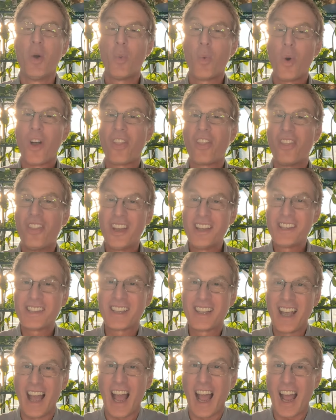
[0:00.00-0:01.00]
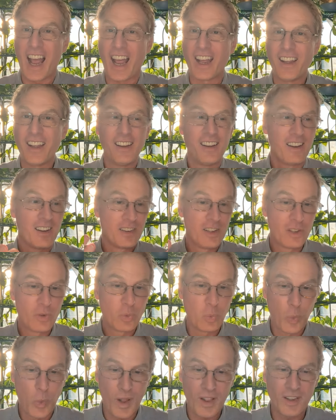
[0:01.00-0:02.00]
well, this guy, this
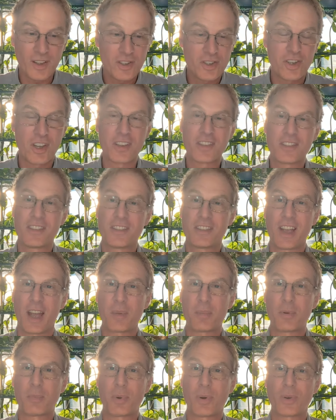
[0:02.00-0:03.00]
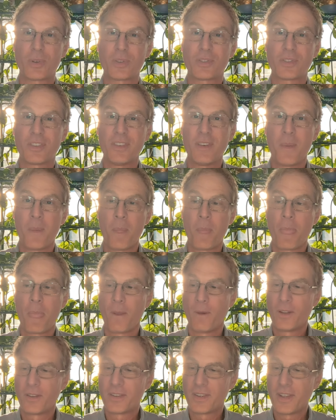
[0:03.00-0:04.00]
well adjusted type of person,
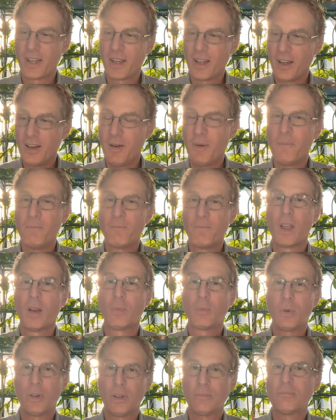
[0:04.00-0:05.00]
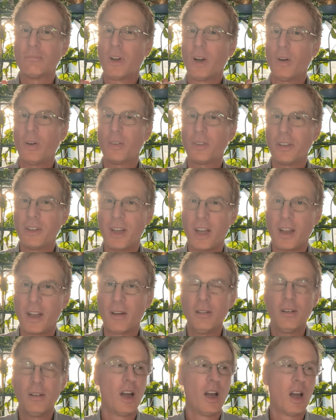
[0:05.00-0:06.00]
will say, Oh, well, hold it
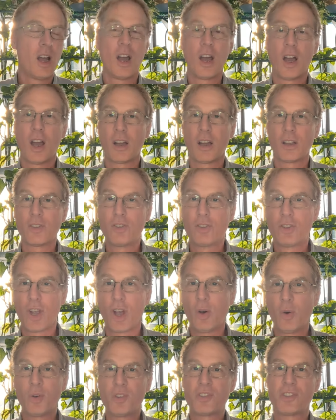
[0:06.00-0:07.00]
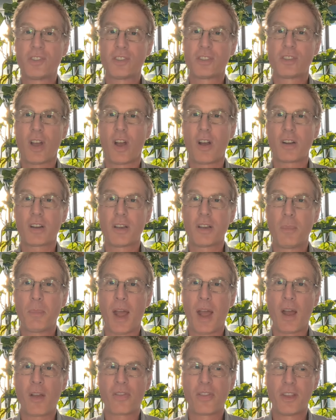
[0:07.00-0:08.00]
now. Joe was just talking
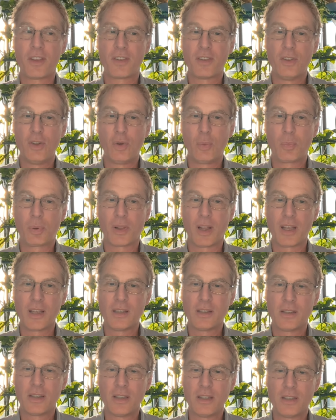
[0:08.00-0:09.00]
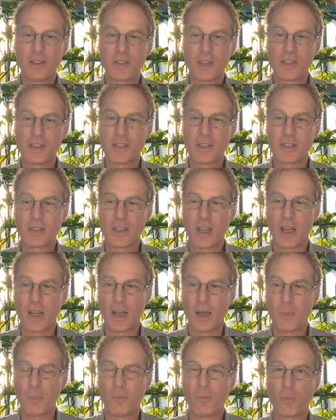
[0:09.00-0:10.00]
about this new place he just
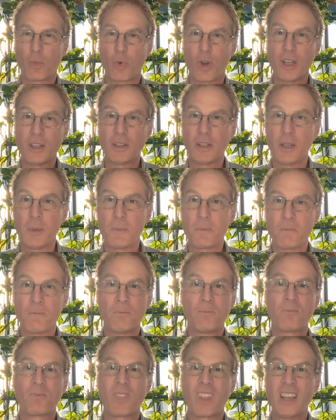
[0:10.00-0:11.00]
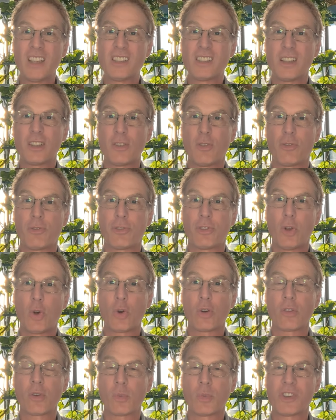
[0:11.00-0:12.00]
um, rented, and he said the
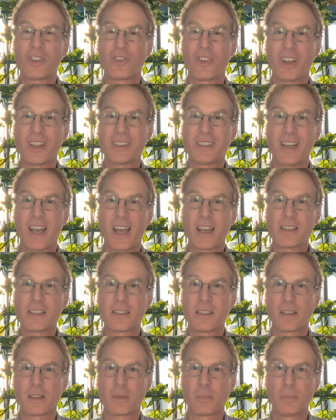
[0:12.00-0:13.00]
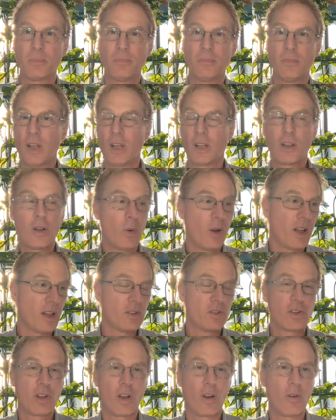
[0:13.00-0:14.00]
flooring was fantastic. Go
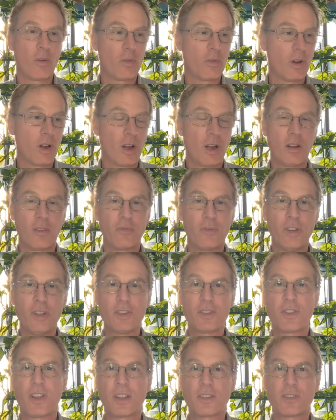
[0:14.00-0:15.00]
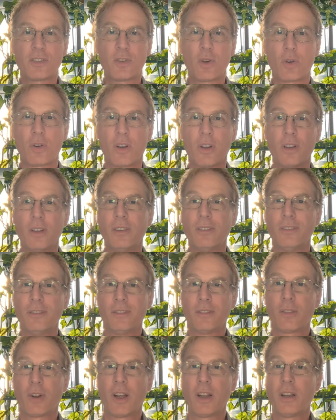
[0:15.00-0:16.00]
ahead, Joe, uh, finish that story
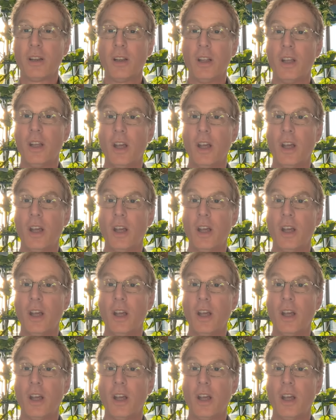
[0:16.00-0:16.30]
right?